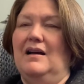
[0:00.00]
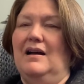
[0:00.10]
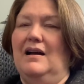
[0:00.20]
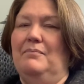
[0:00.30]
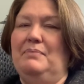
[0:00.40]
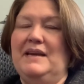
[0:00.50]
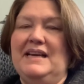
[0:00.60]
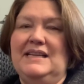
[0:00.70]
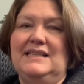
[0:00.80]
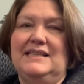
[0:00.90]
a
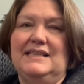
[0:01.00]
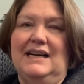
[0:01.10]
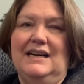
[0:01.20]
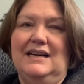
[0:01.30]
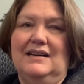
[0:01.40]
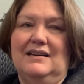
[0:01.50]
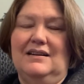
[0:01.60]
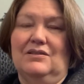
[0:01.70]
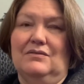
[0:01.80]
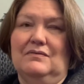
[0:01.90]
piece,
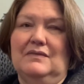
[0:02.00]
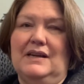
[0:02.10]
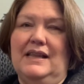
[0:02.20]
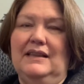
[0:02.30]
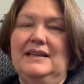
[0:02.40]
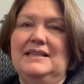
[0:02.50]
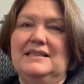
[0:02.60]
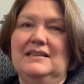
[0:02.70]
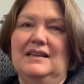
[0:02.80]
or at least,